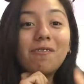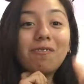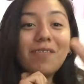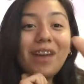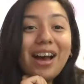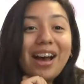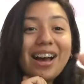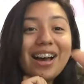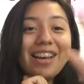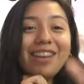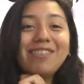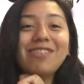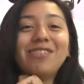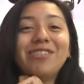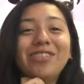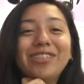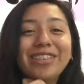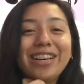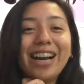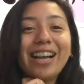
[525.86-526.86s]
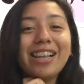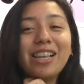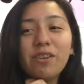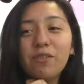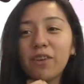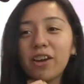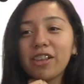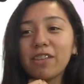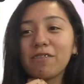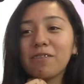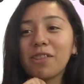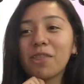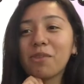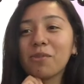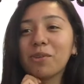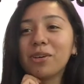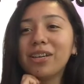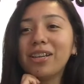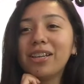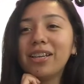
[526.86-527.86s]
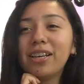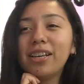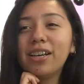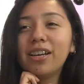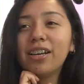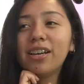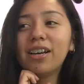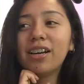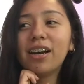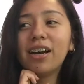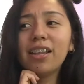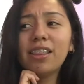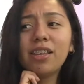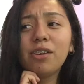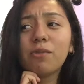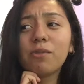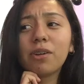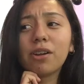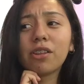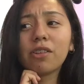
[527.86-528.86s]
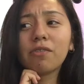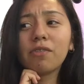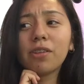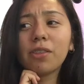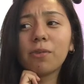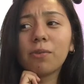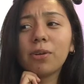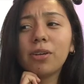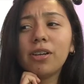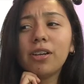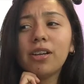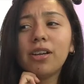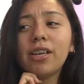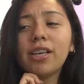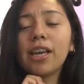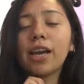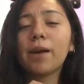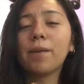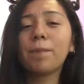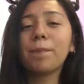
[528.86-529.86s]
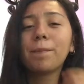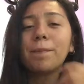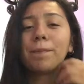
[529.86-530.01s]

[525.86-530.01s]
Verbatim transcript: five i think we're on the fifth one i think we're on the fifth one yeah